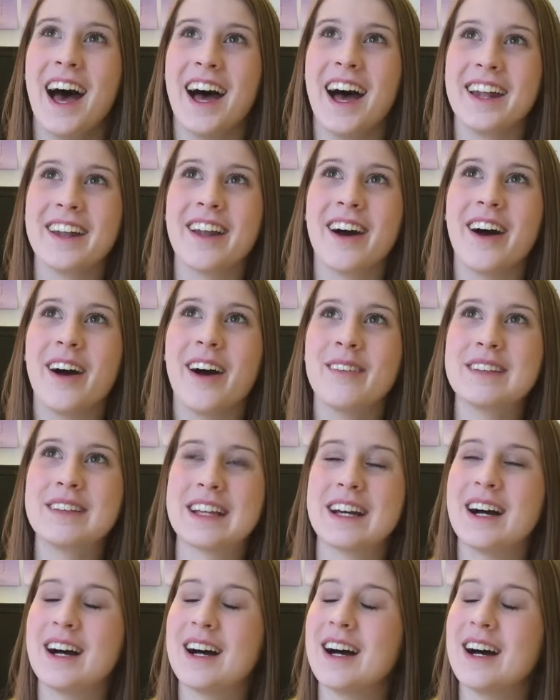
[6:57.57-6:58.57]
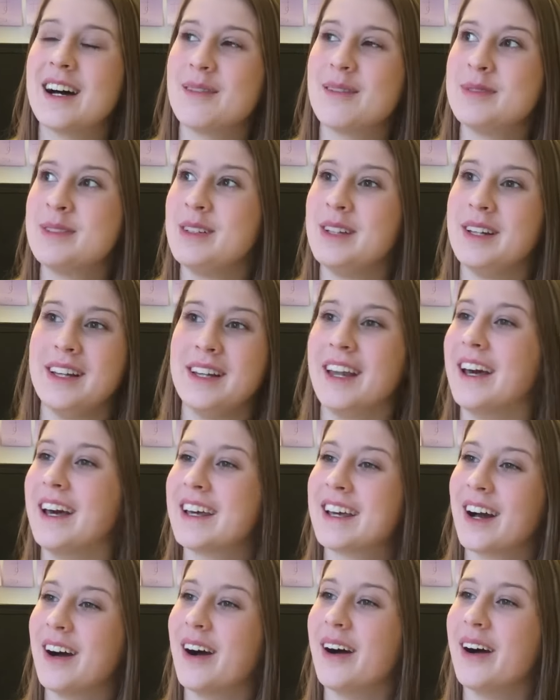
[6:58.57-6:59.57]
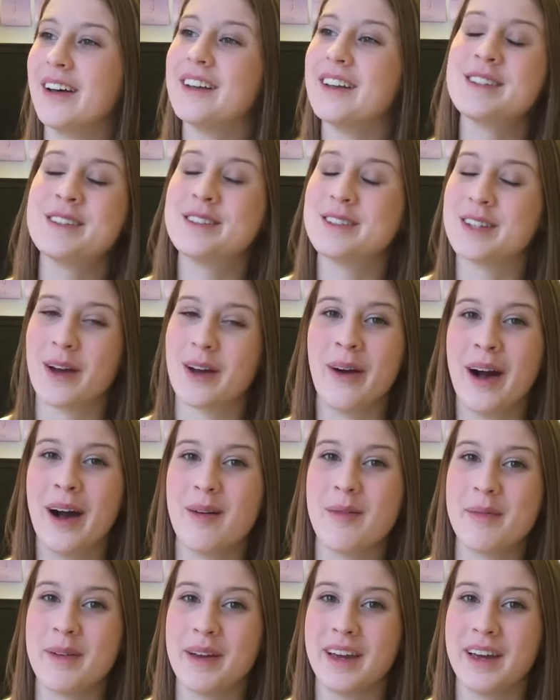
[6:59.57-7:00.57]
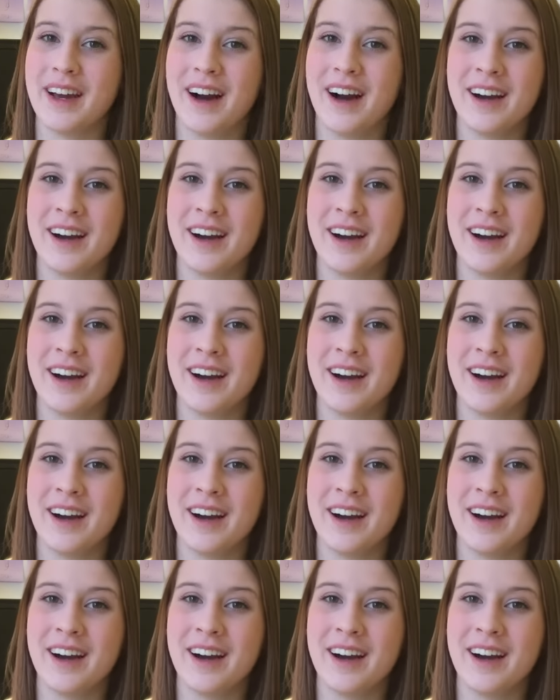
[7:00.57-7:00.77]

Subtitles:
And I was absolutely like so happy.